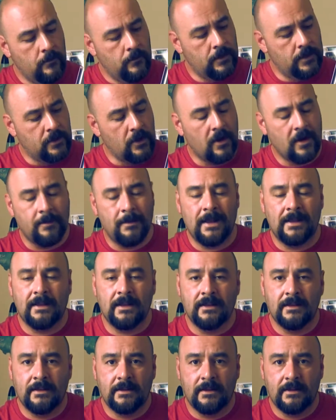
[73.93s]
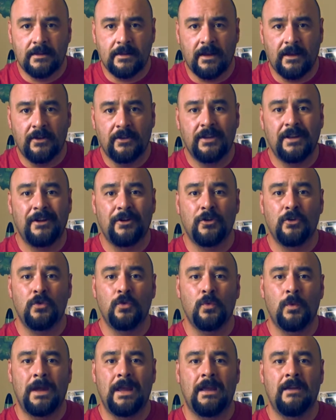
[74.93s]
We talk about the title here,
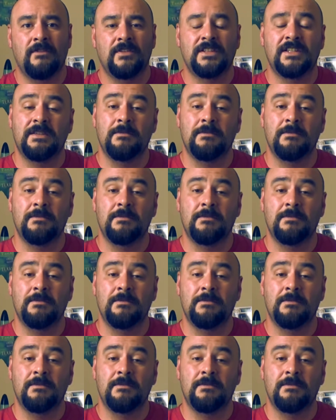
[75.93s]
New Waves.